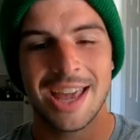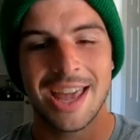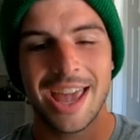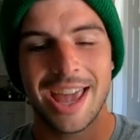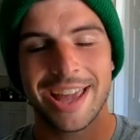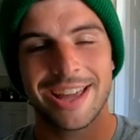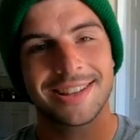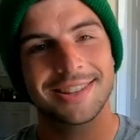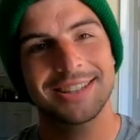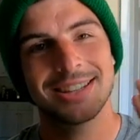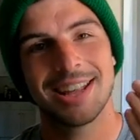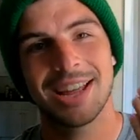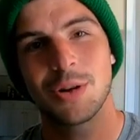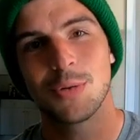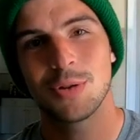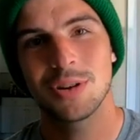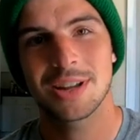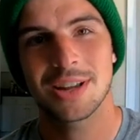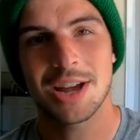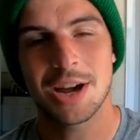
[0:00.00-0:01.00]
And today I
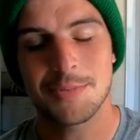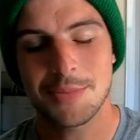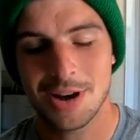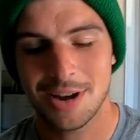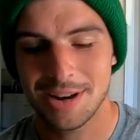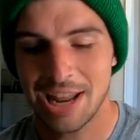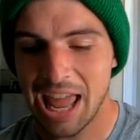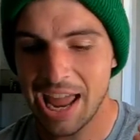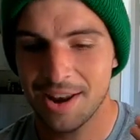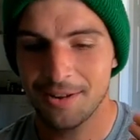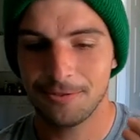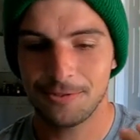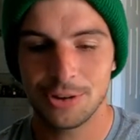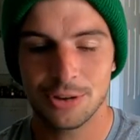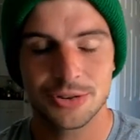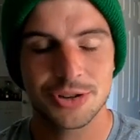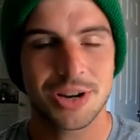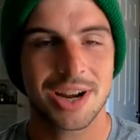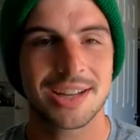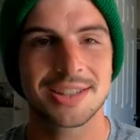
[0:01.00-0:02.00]
wanted to come on and
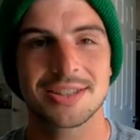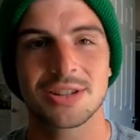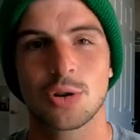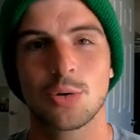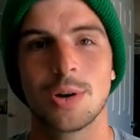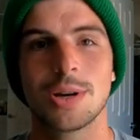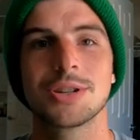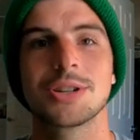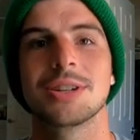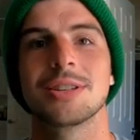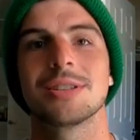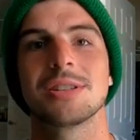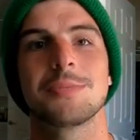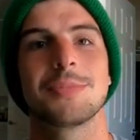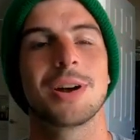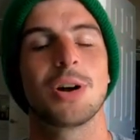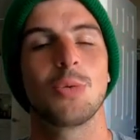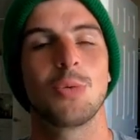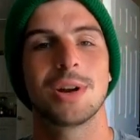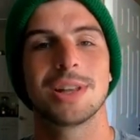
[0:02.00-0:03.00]
field your guys' questions
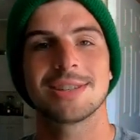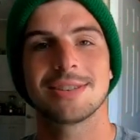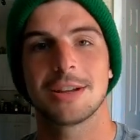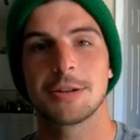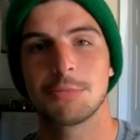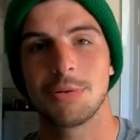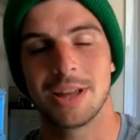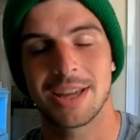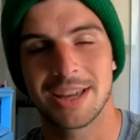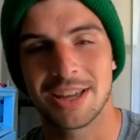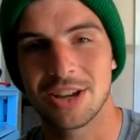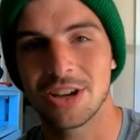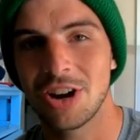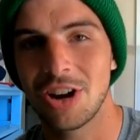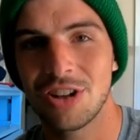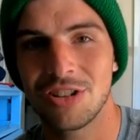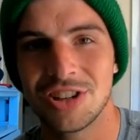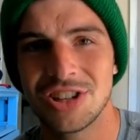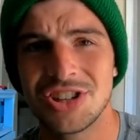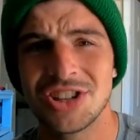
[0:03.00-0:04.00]
about what it's like playing in
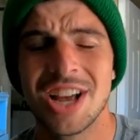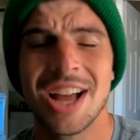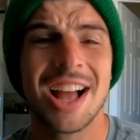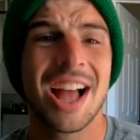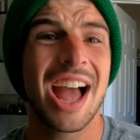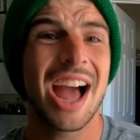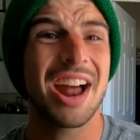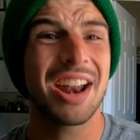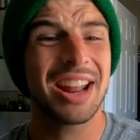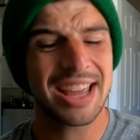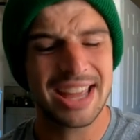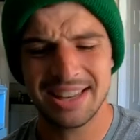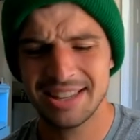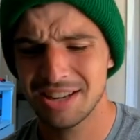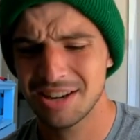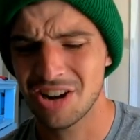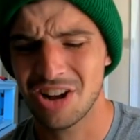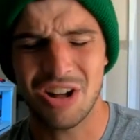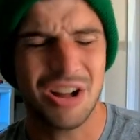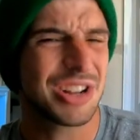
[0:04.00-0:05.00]
college, how to get
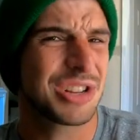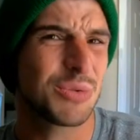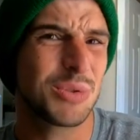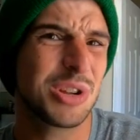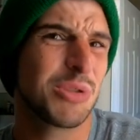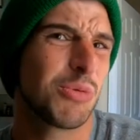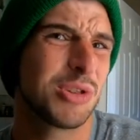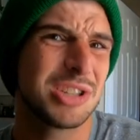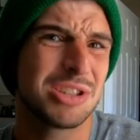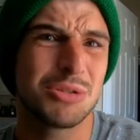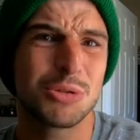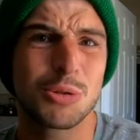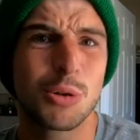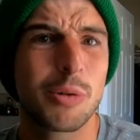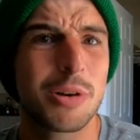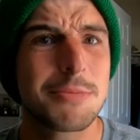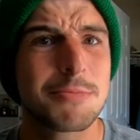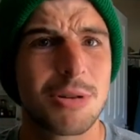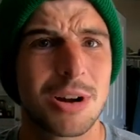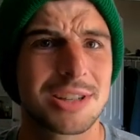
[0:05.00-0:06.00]
to college, what, what's the
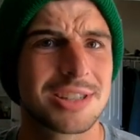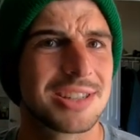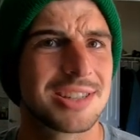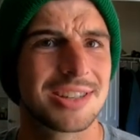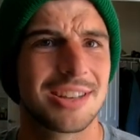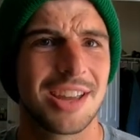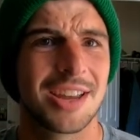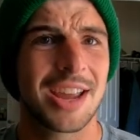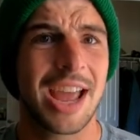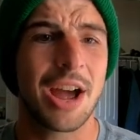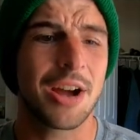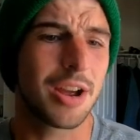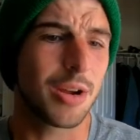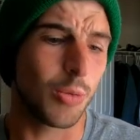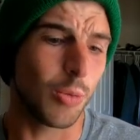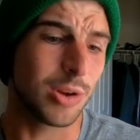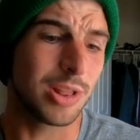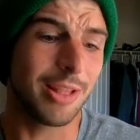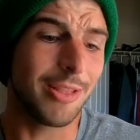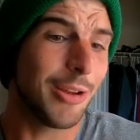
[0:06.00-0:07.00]
recruiting process like, how,
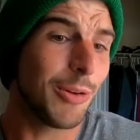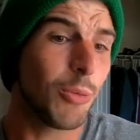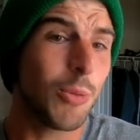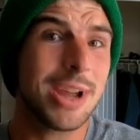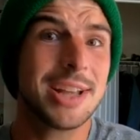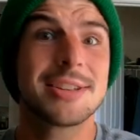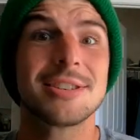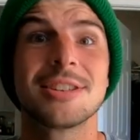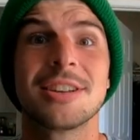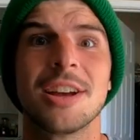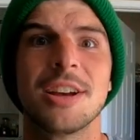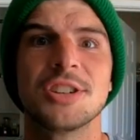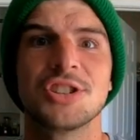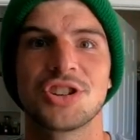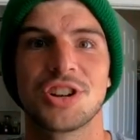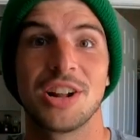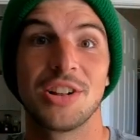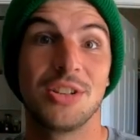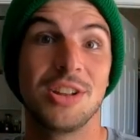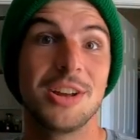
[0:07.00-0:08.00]
what weights
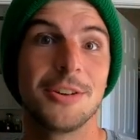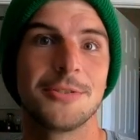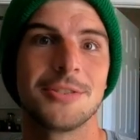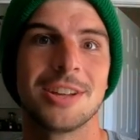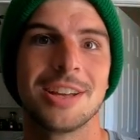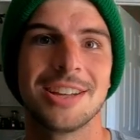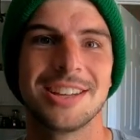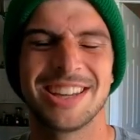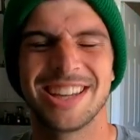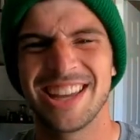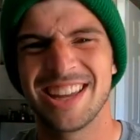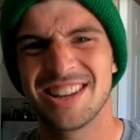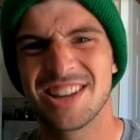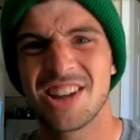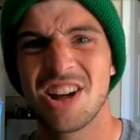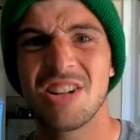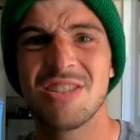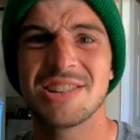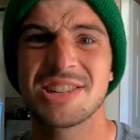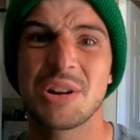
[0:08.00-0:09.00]
should I lift to get into
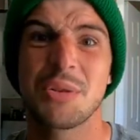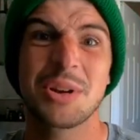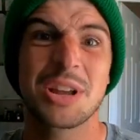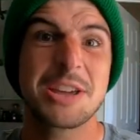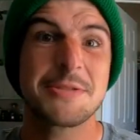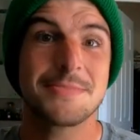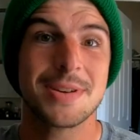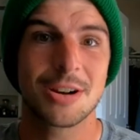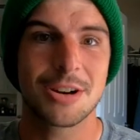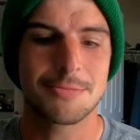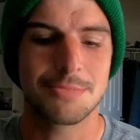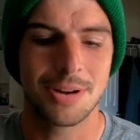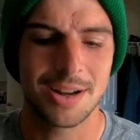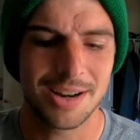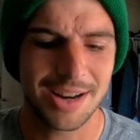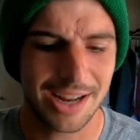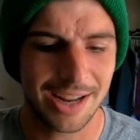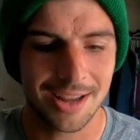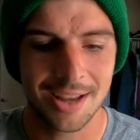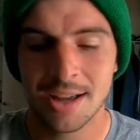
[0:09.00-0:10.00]
college, how do I get better at
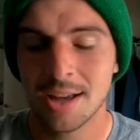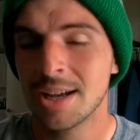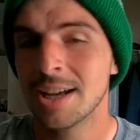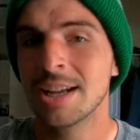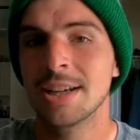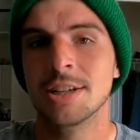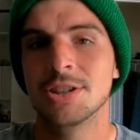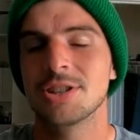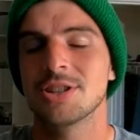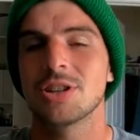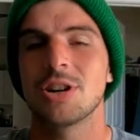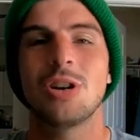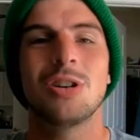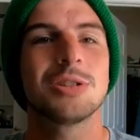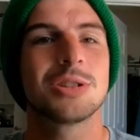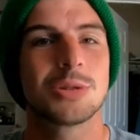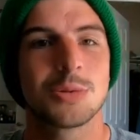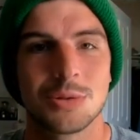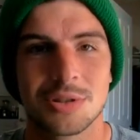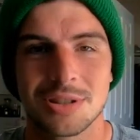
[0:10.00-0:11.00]
punting, just all
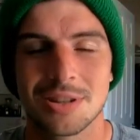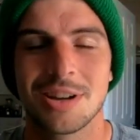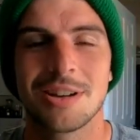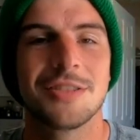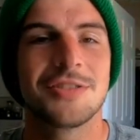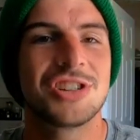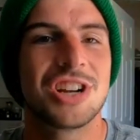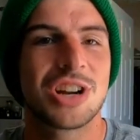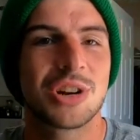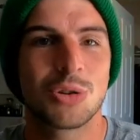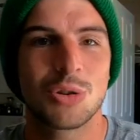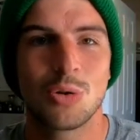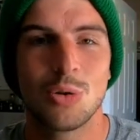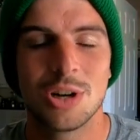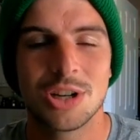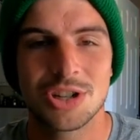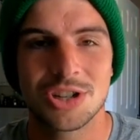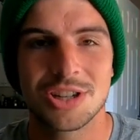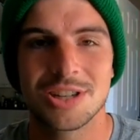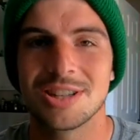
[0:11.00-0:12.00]
sorts of general
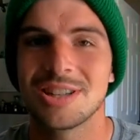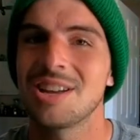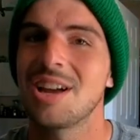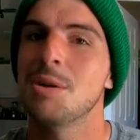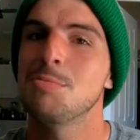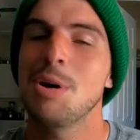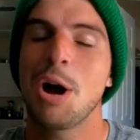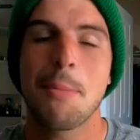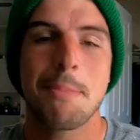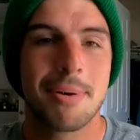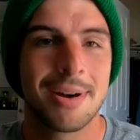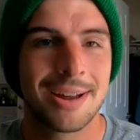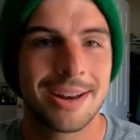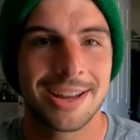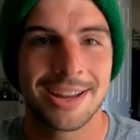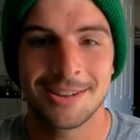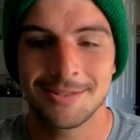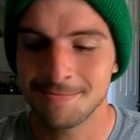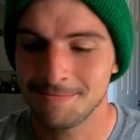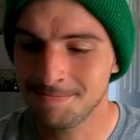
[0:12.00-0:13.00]
questions about
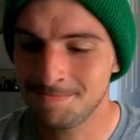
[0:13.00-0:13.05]
punting.